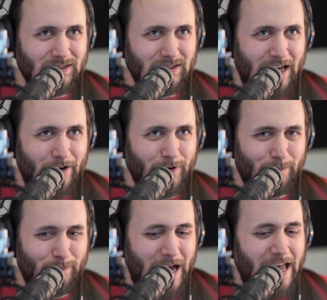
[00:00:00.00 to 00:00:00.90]
have
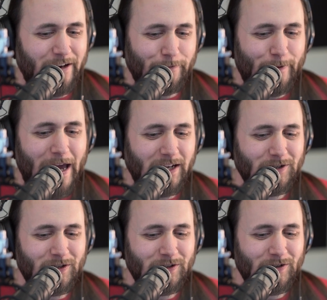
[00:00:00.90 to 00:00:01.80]
a bad effect
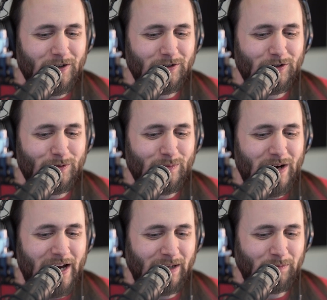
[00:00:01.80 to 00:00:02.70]
on your
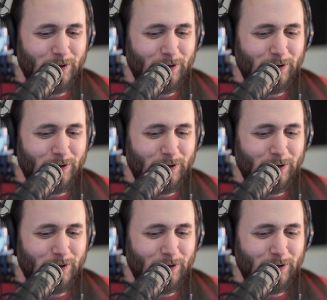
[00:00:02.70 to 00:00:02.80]
mind,